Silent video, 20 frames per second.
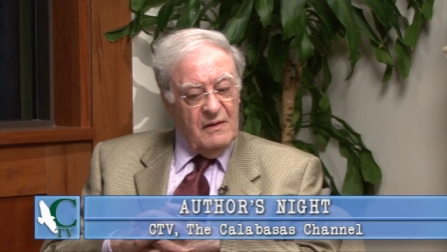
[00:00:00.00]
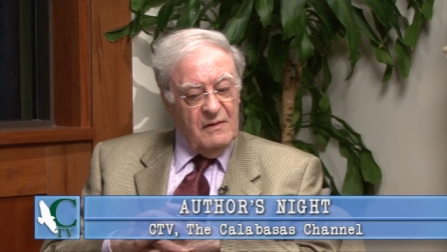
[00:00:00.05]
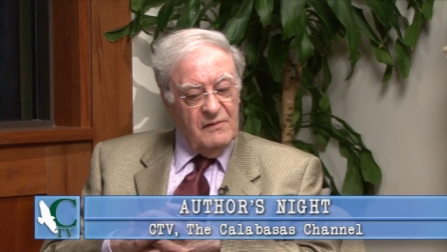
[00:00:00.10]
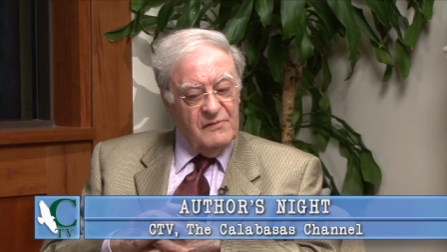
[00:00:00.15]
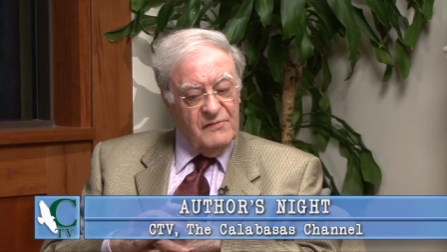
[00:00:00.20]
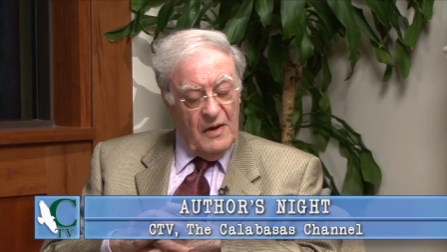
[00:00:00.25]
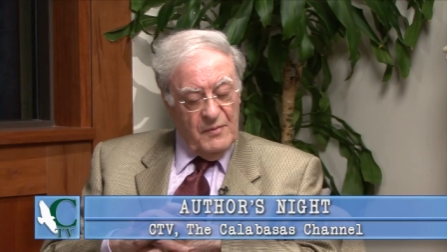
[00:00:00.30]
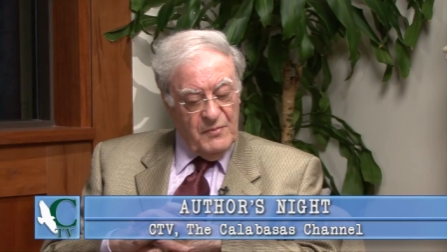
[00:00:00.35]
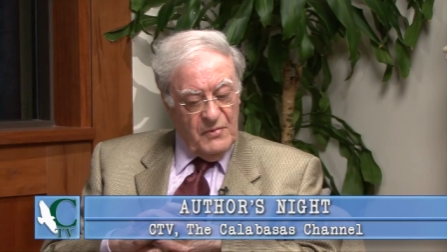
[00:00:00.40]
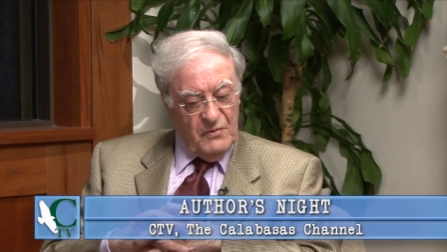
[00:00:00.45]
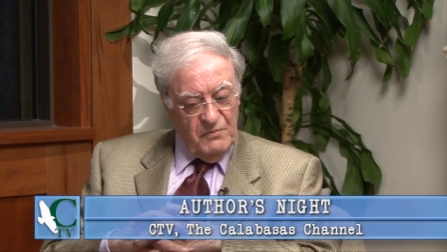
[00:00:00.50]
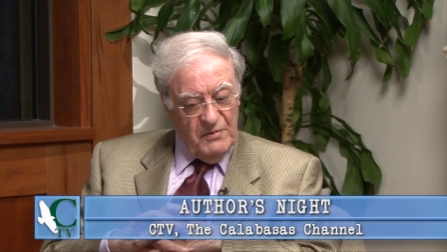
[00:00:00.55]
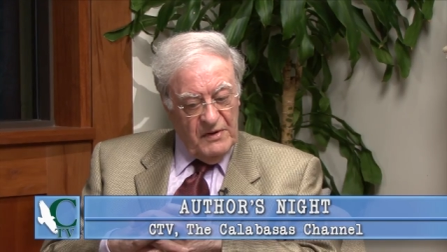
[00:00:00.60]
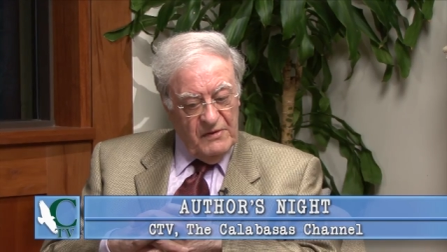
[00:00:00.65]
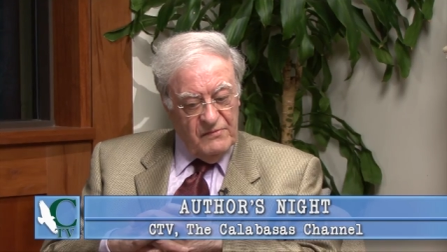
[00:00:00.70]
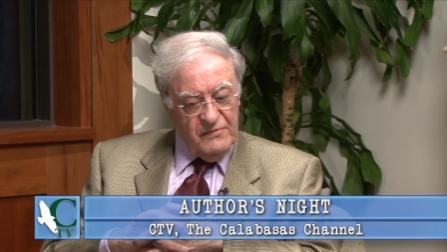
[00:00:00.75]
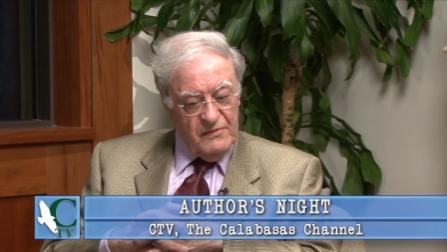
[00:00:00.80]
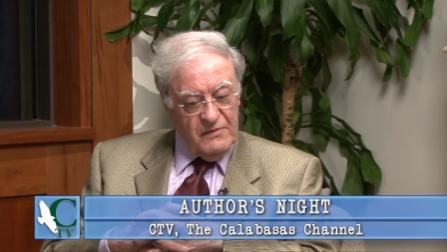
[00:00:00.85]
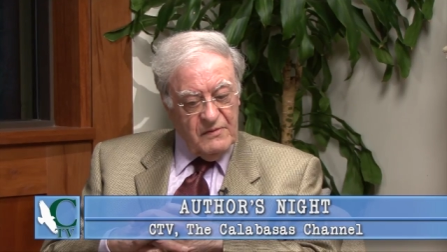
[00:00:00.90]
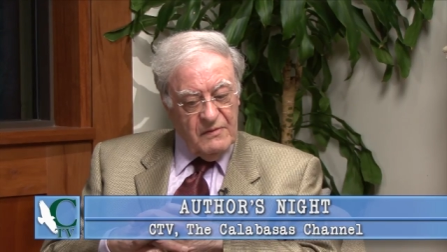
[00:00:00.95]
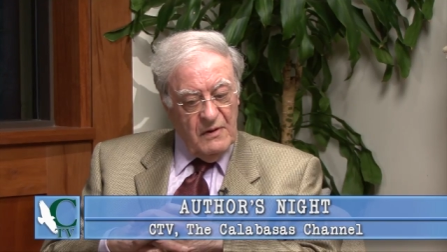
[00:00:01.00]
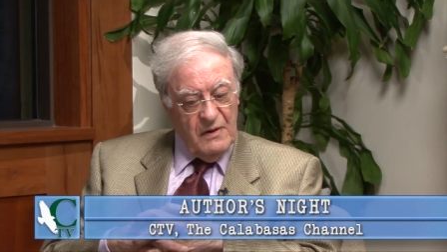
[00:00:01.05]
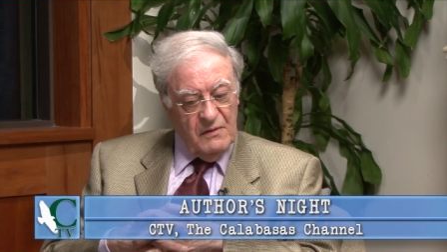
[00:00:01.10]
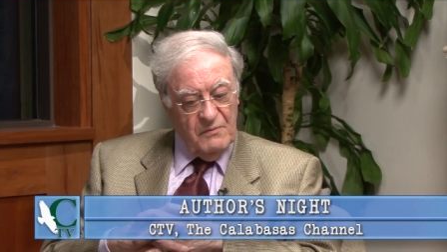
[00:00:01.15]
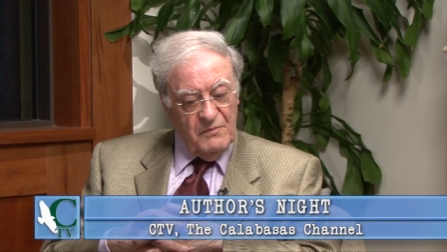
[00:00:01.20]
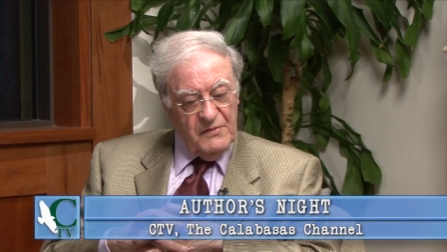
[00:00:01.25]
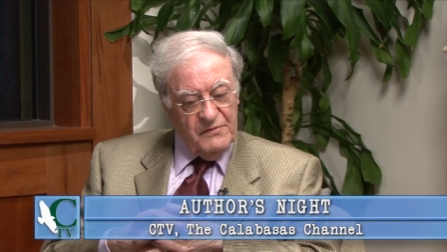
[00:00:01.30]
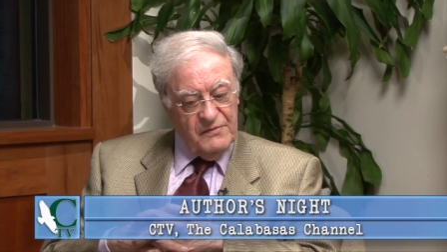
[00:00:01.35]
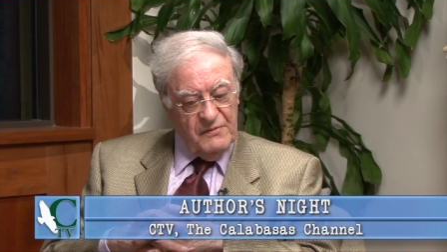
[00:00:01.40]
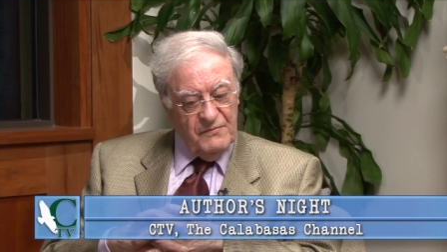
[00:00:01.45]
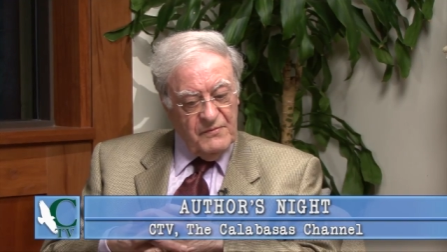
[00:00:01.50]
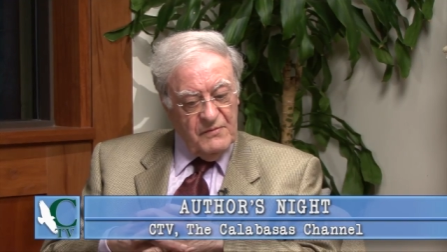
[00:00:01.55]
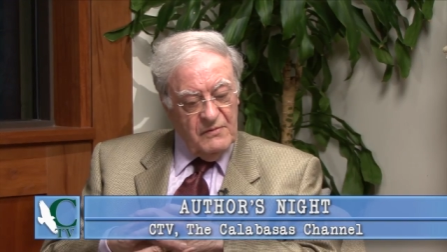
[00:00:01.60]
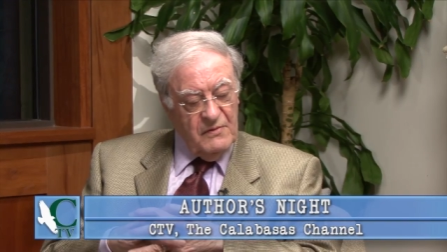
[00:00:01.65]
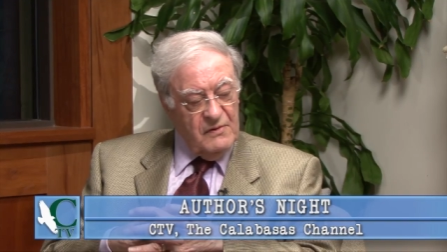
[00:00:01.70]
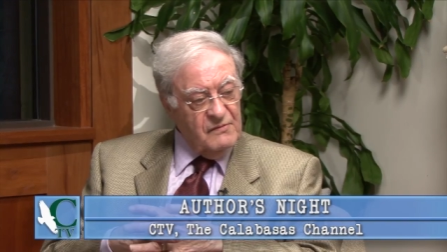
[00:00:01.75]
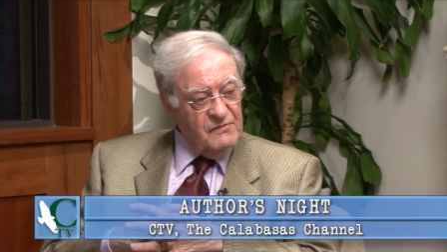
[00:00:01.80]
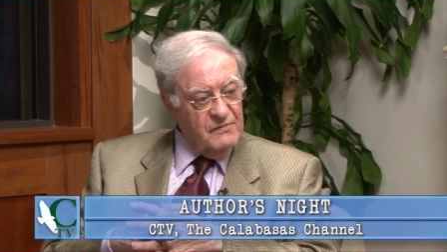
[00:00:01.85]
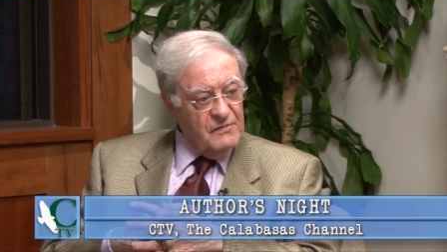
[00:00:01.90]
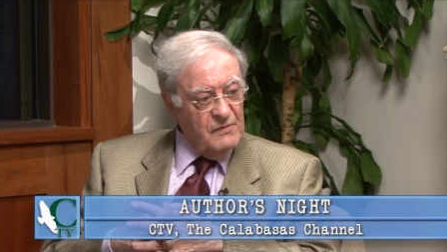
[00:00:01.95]
Simon Wiesenthal was, of
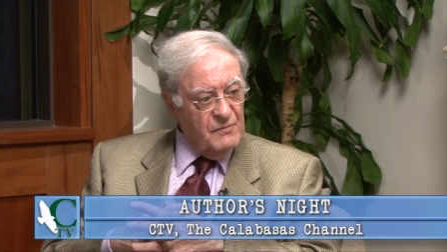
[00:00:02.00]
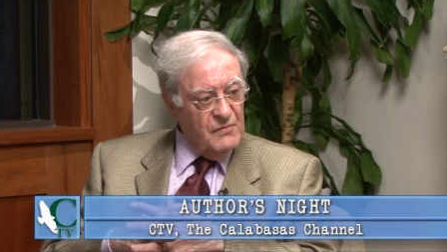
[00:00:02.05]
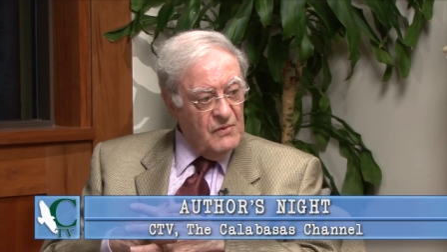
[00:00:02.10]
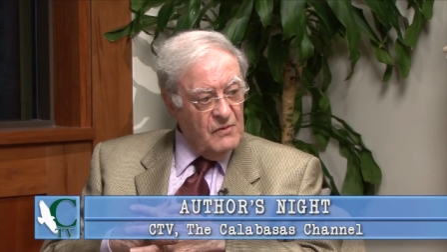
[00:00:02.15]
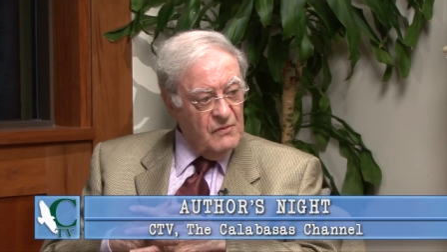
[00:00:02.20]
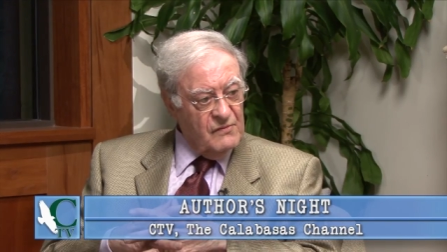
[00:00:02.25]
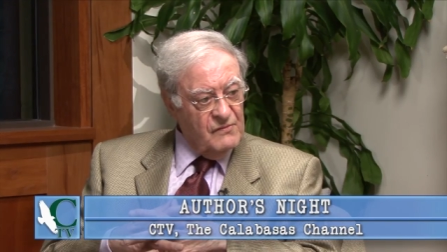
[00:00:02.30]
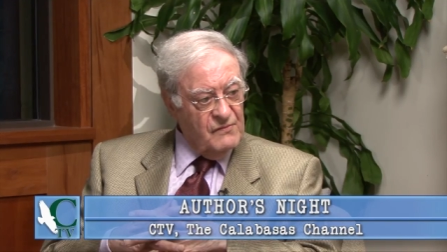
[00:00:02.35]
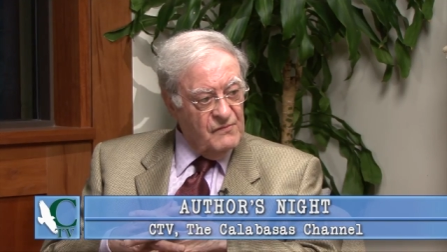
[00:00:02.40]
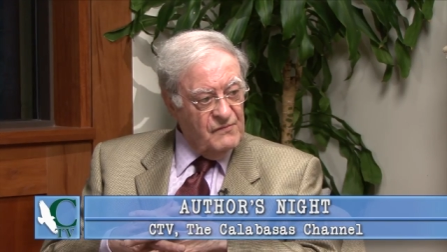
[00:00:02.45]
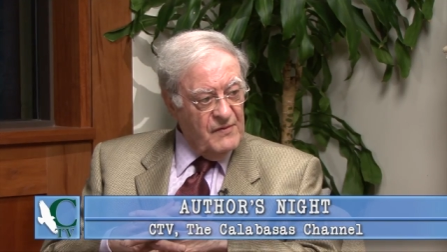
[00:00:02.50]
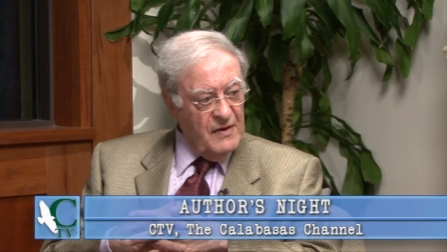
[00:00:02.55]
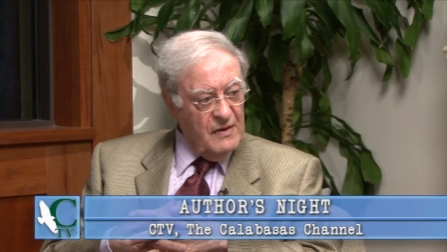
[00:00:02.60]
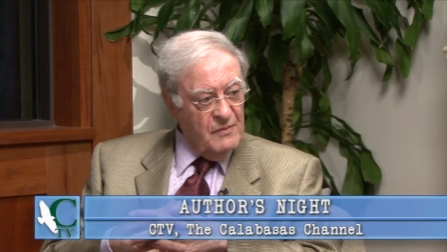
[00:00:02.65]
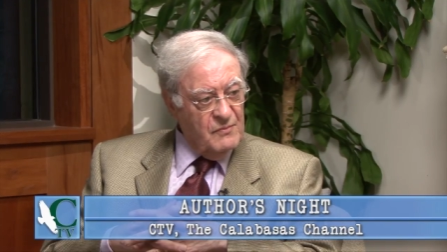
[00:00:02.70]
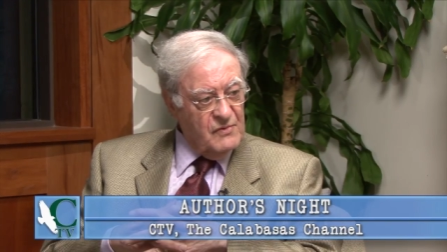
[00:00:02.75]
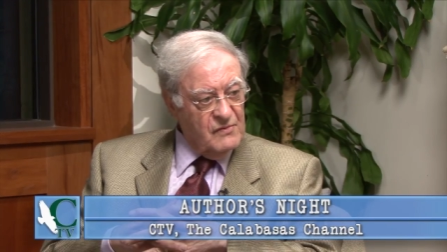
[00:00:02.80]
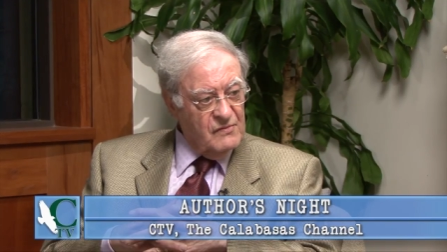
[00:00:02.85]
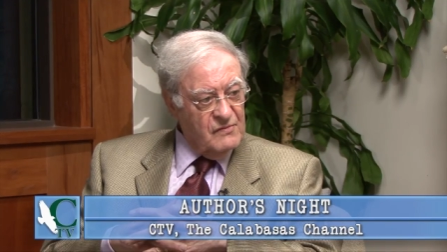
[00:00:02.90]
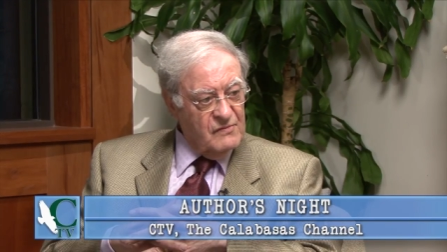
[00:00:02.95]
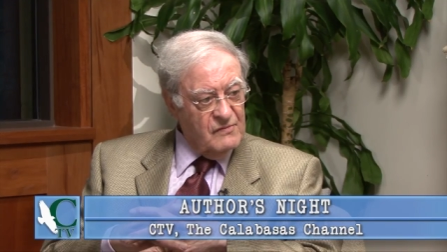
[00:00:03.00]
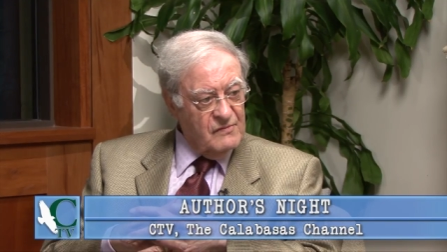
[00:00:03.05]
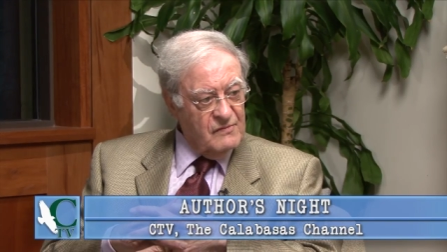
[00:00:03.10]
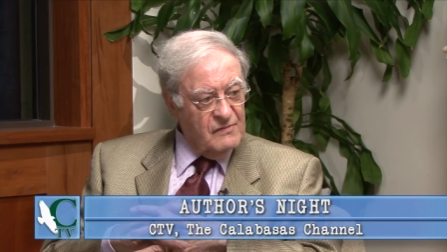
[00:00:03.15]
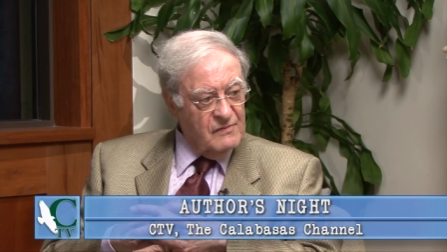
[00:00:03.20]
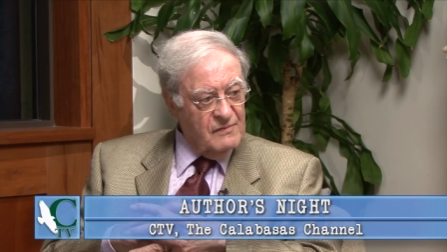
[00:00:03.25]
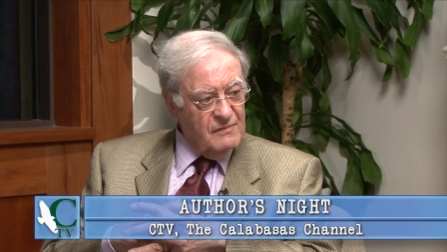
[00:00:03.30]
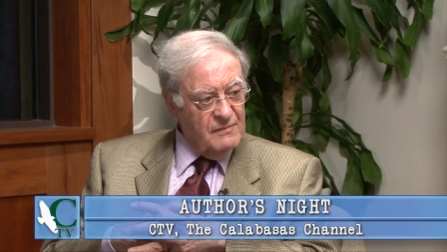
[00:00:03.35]
course, the most famous